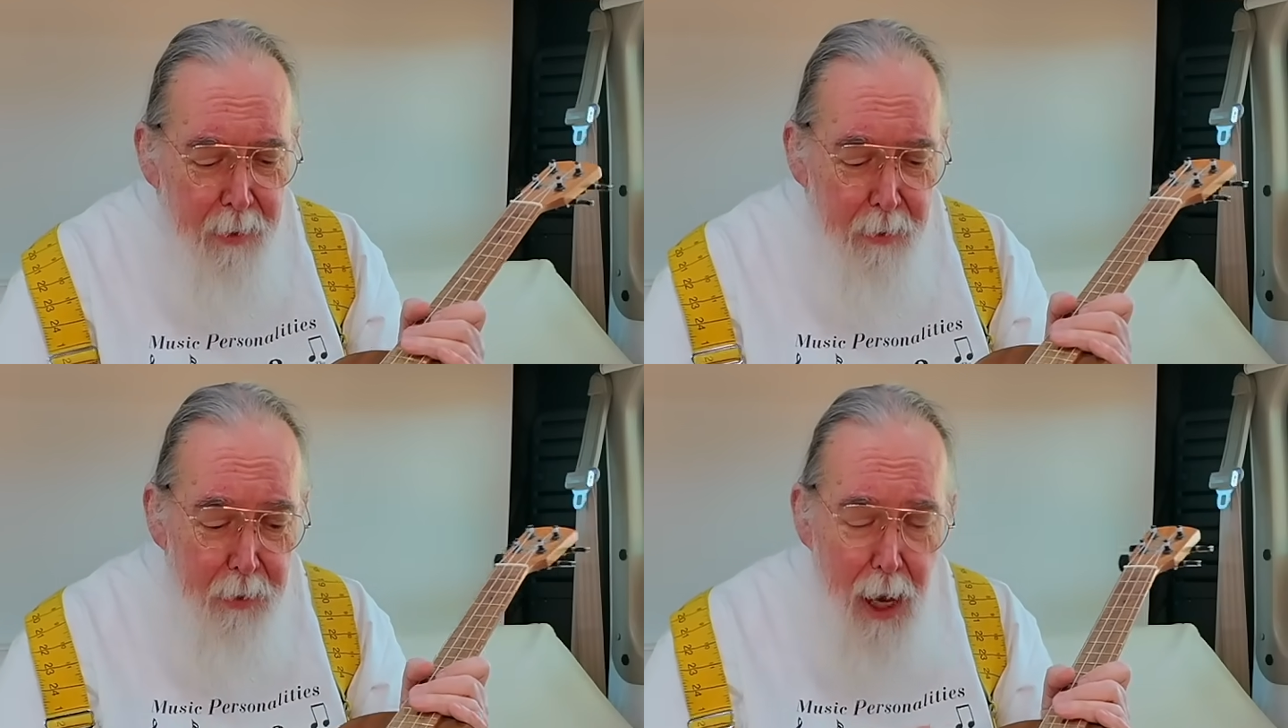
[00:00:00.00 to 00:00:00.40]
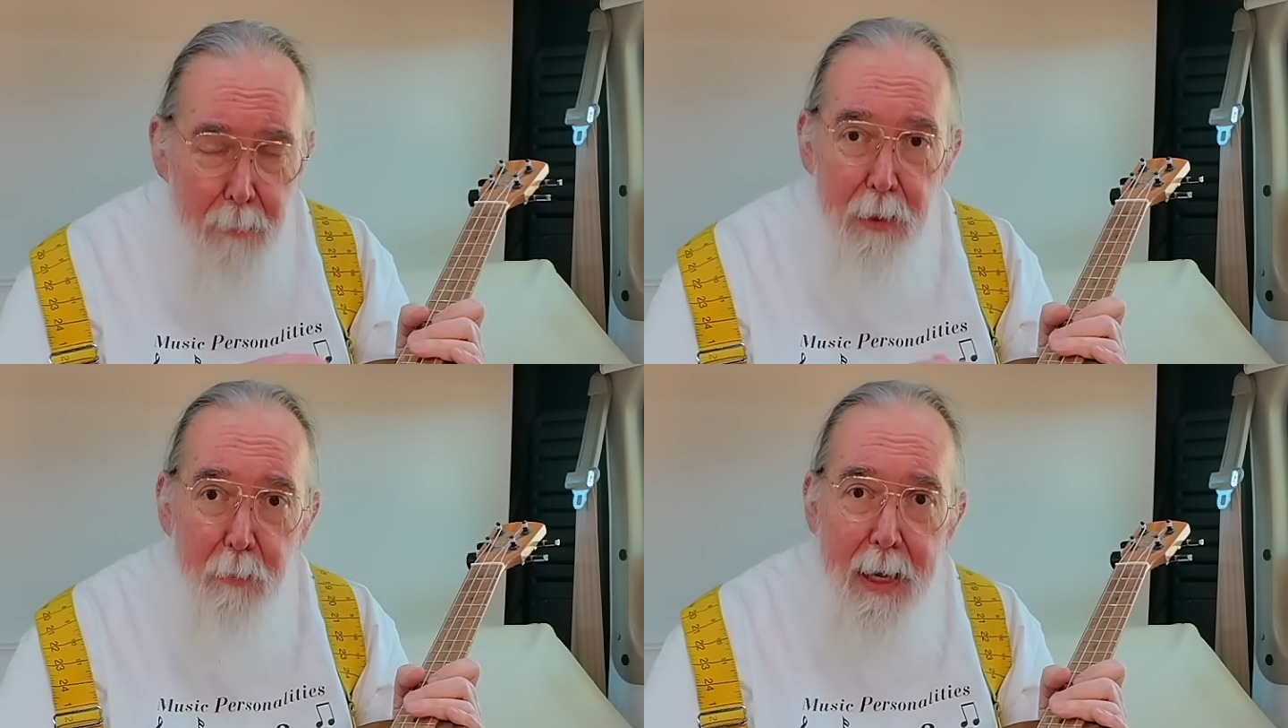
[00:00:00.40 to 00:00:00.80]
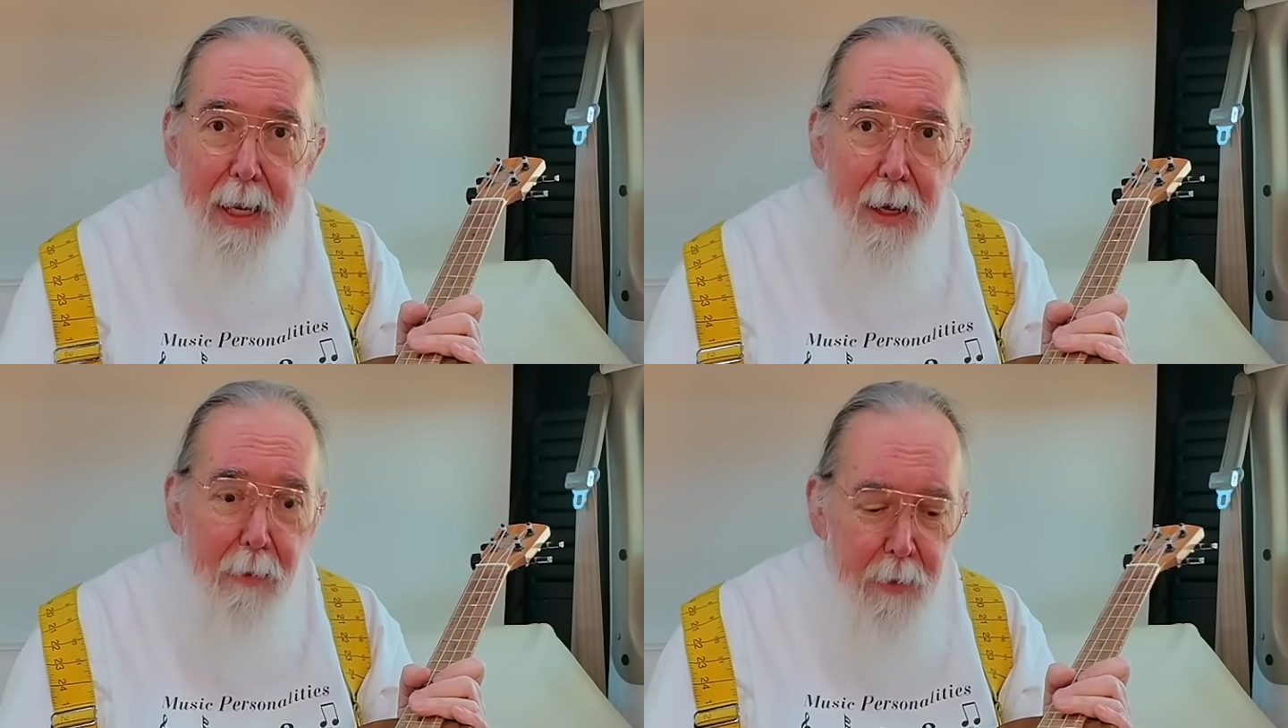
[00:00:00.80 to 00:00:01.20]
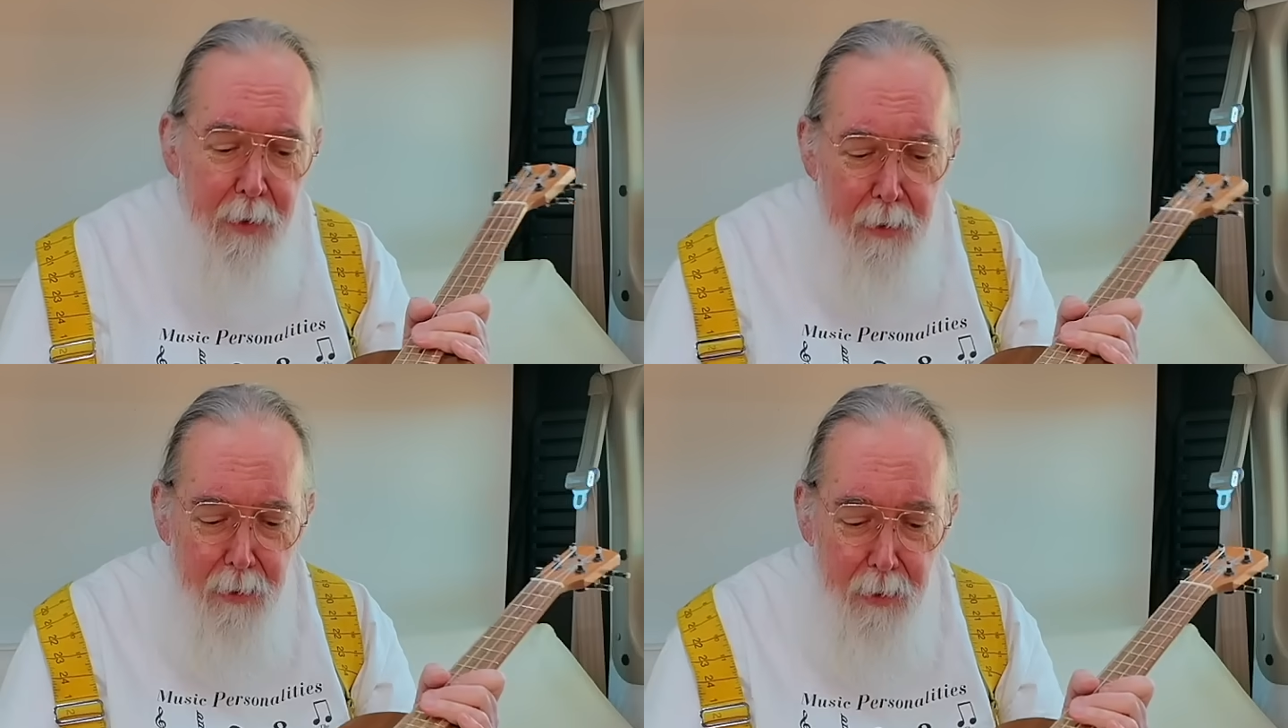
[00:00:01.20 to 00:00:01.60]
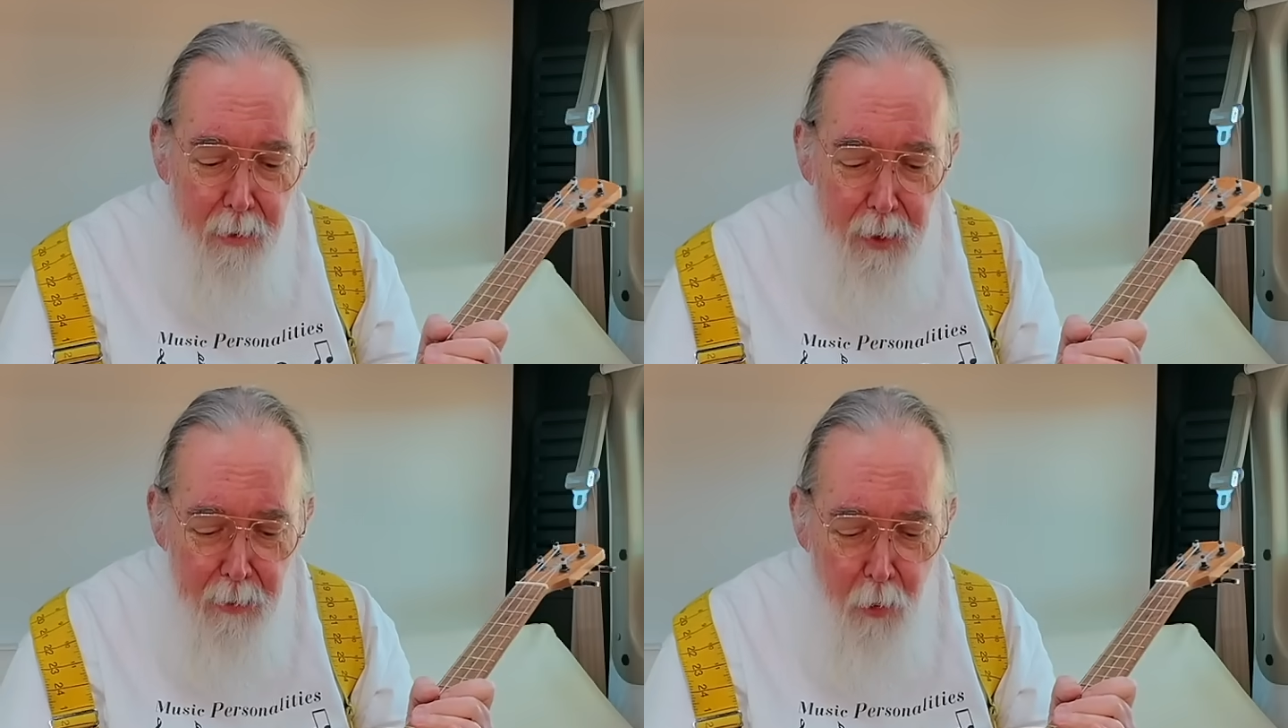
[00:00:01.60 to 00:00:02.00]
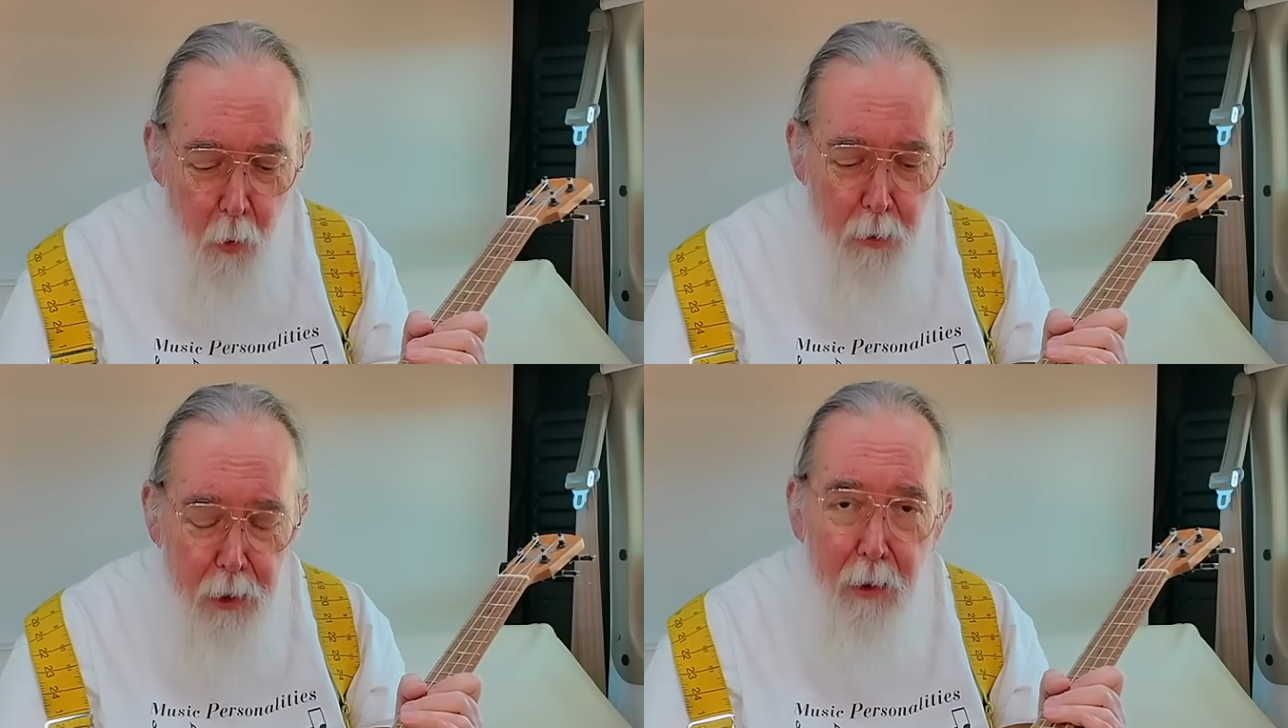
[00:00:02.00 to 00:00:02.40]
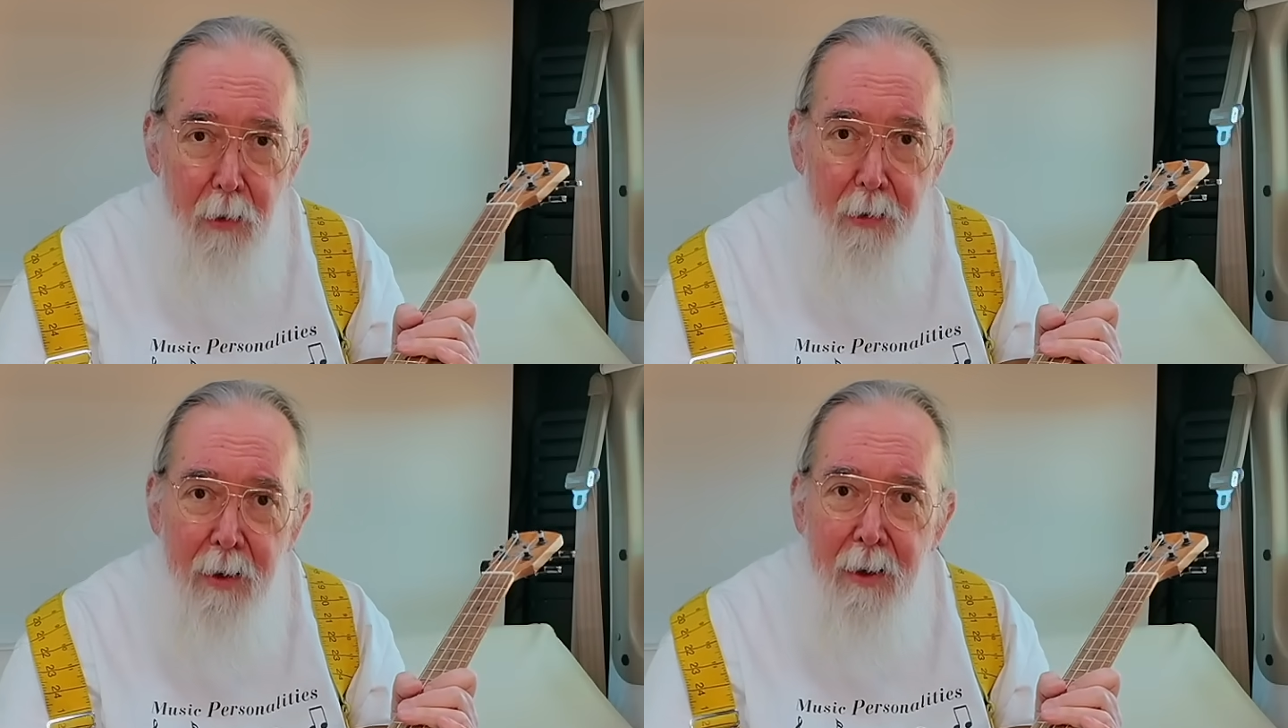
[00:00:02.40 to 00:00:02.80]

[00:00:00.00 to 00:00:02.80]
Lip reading: The top is made out of quarter sawn